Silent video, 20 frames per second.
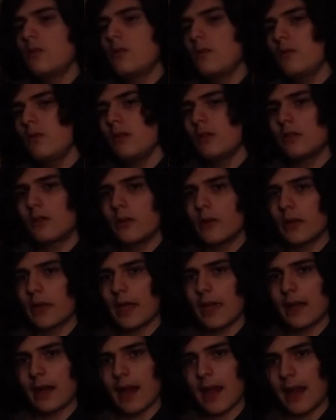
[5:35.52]
could look
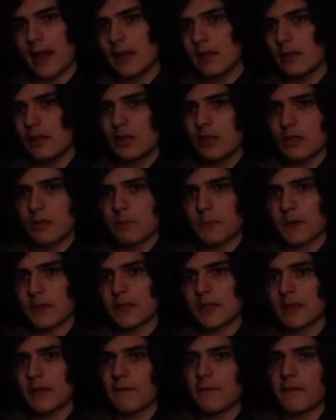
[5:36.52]
at any
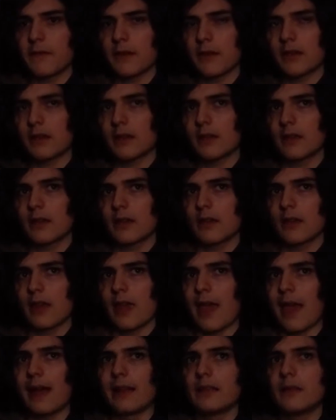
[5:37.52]
specific
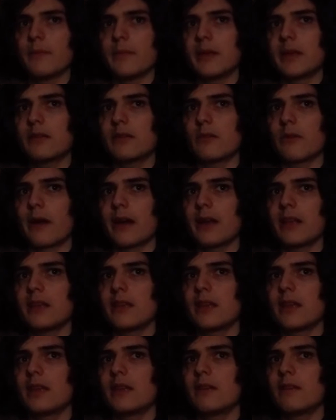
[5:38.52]
element or any
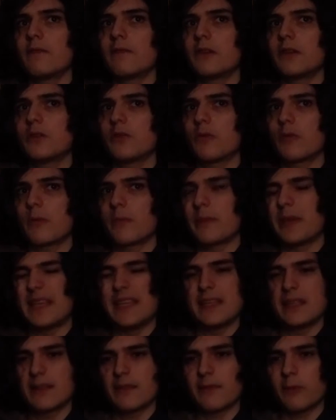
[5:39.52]
individual
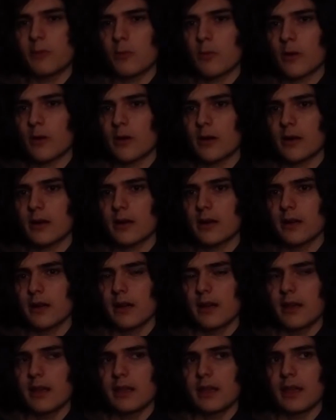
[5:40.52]
piece of a work
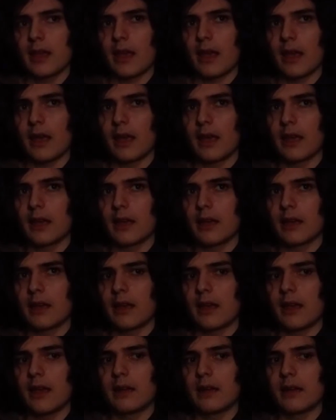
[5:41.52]

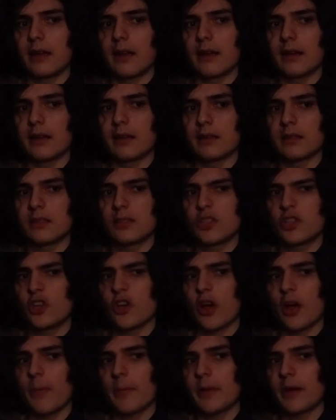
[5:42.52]
and
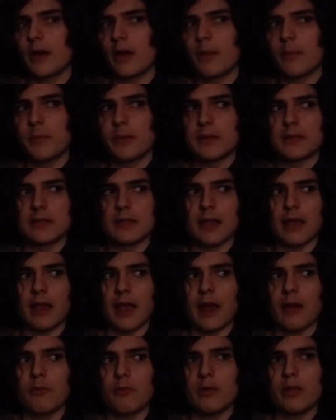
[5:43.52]
chop it up and say,
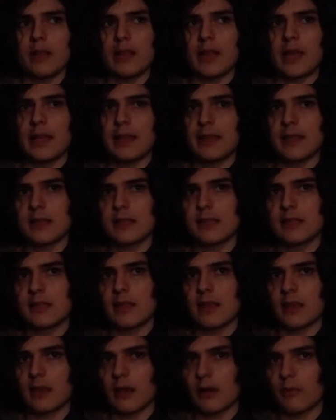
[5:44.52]
I really like this
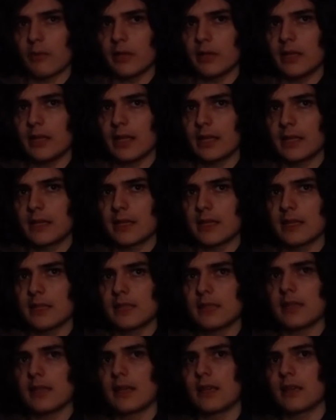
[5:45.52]
thing, I really like this
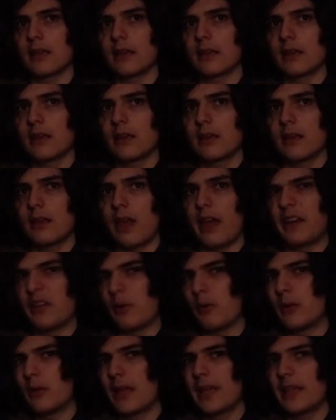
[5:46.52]
thing, I
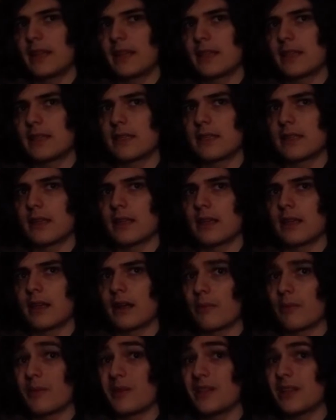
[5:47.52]
don't like this thing, and
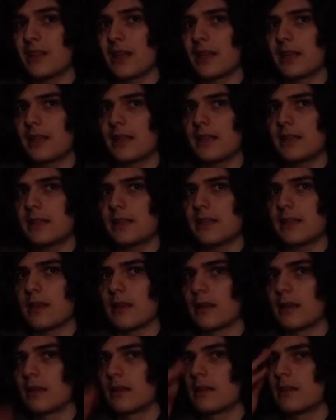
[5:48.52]
I really like this thing.